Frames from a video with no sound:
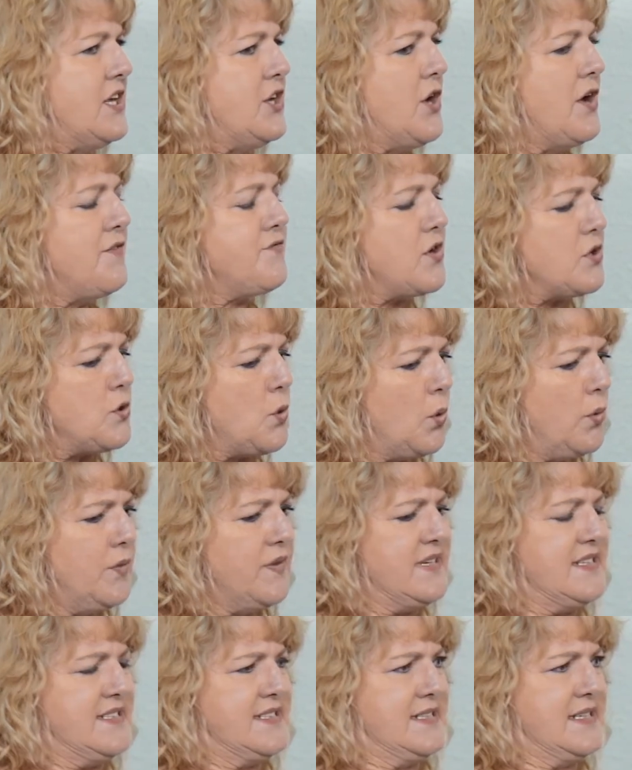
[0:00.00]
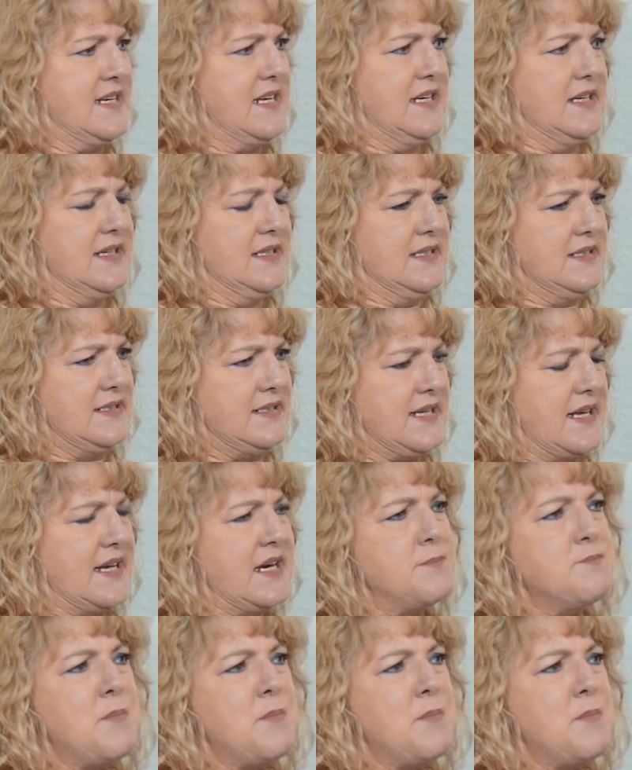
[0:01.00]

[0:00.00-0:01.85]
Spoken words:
I've got all these skills and it